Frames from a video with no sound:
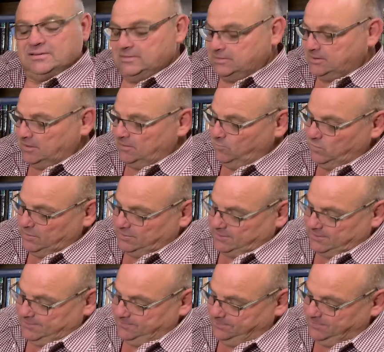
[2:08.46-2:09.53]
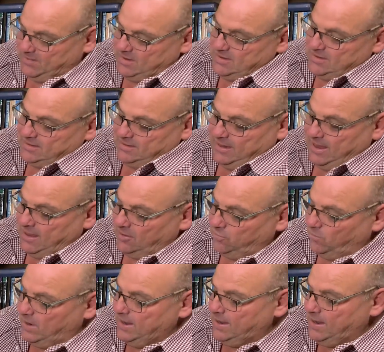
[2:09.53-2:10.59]
come with it. Now the
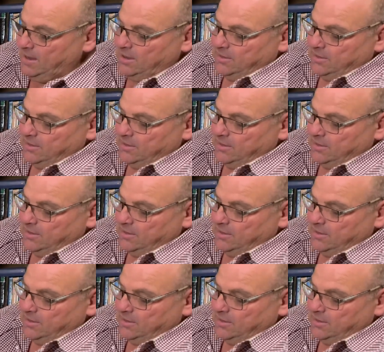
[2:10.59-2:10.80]
way I